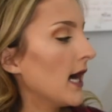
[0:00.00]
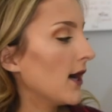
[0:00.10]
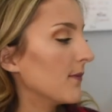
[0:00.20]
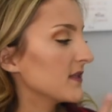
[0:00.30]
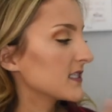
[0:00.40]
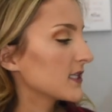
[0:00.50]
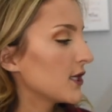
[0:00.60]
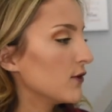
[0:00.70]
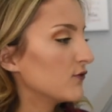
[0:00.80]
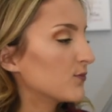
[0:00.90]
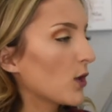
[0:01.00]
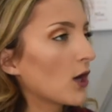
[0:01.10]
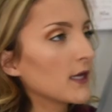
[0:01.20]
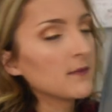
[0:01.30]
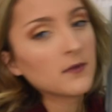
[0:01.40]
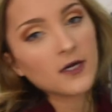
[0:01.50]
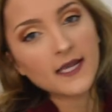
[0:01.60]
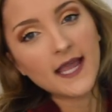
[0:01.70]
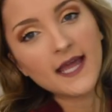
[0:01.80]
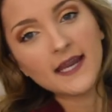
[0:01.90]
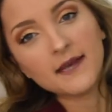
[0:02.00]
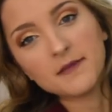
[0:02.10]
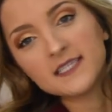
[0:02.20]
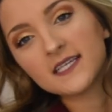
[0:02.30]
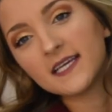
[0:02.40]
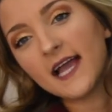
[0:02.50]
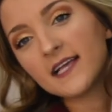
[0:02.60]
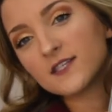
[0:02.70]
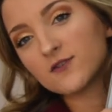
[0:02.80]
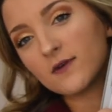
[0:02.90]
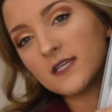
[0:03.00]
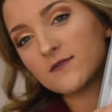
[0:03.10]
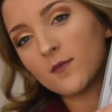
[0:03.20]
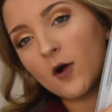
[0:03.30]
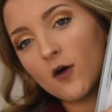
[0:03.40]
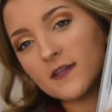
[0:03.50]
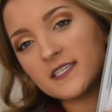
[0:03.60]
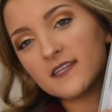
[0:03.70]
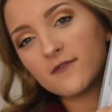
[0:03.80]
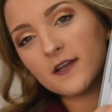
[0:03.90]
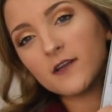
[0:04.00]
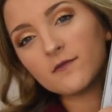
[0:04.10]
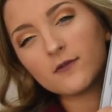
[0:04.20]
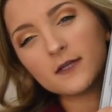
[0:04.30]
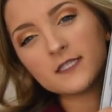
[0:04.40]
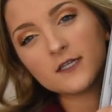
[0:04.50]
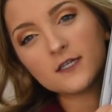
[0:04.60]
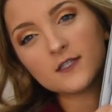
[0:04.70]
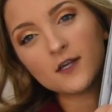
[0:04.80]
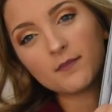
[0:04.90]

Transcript: Um, this is a huge blogging book, and it basically has stories from all these different influencers,